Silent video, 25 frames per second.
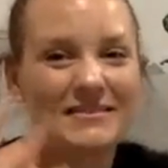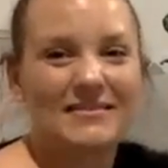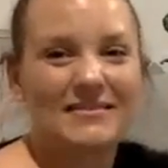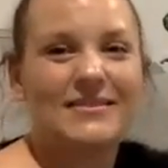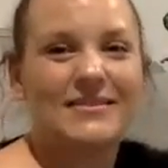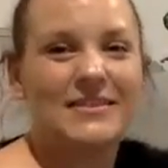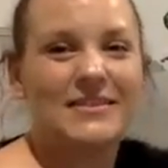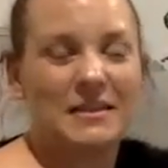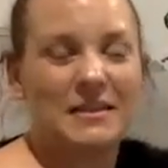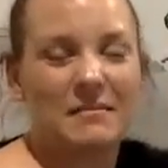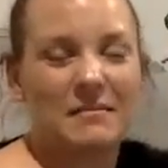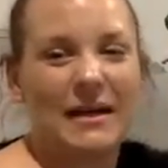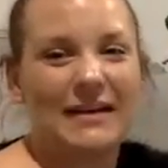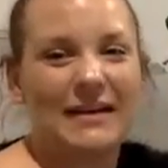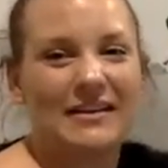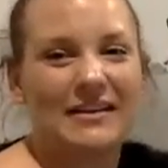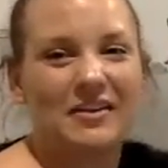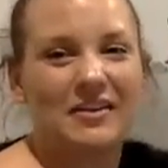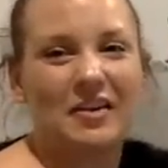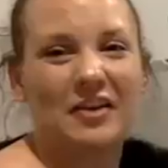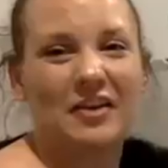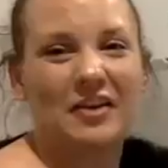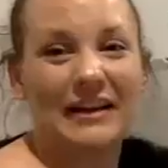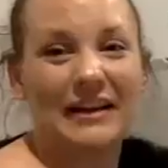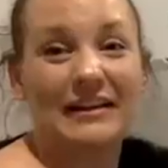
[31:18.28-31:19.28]
to make a
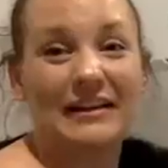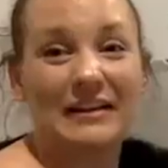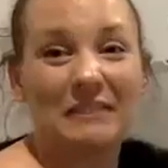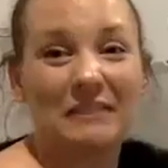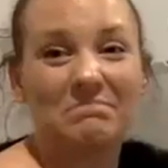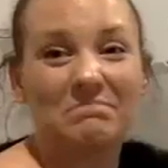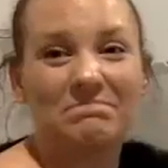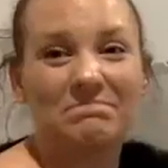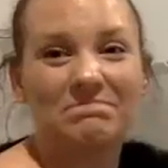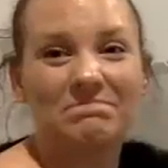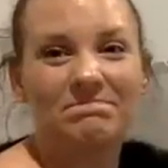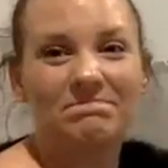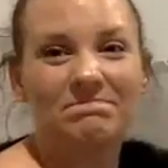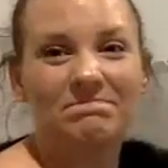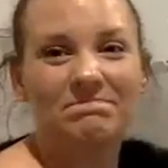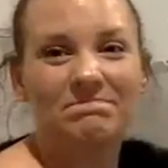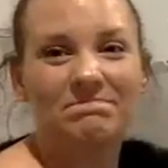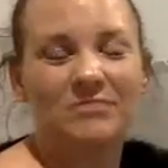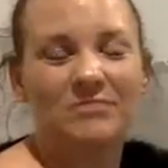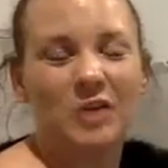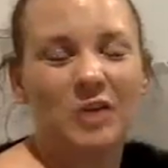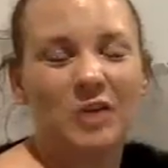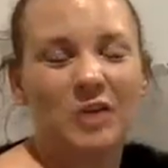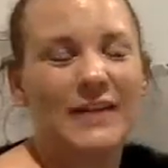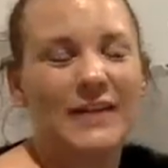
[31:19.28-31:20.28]
great income,
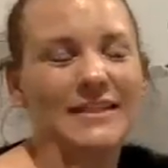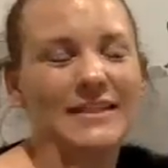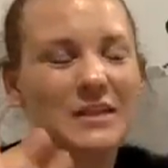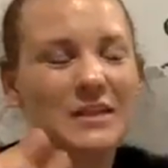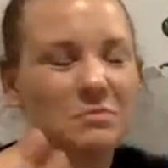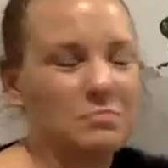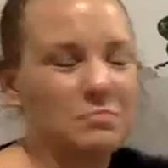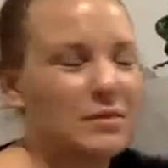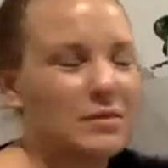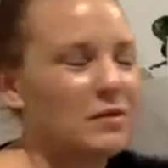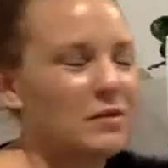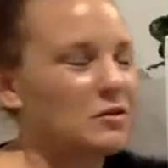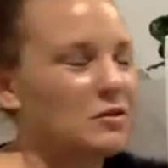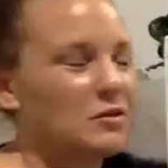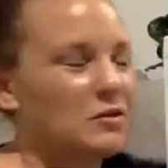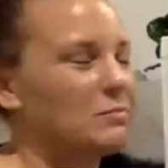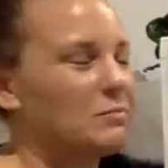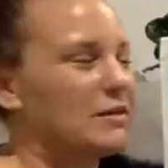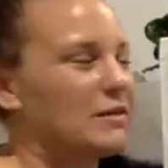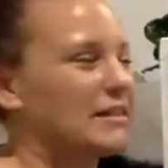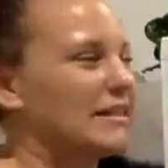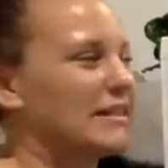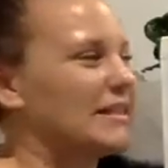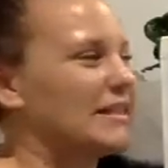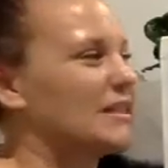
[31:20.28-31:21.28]
right, to build a
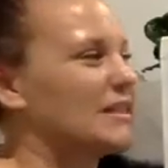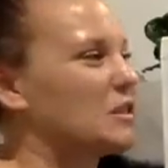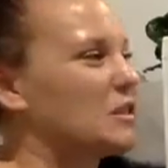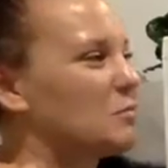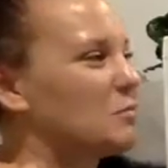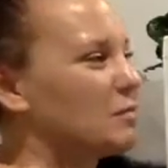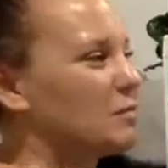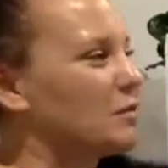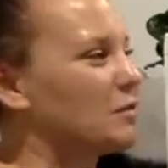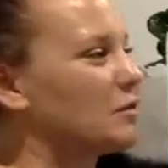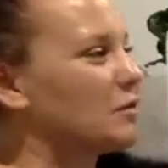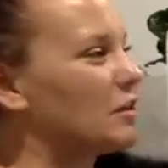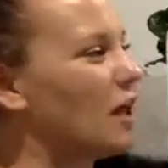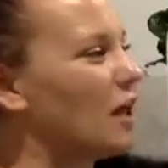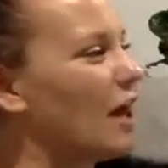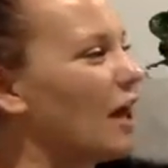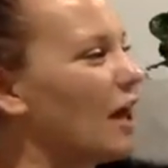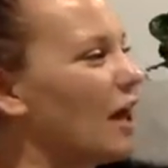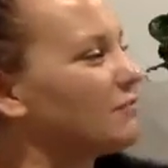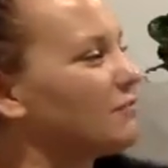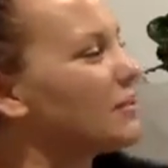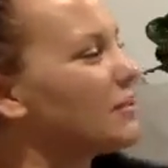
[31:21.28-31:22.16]
business, to build a life.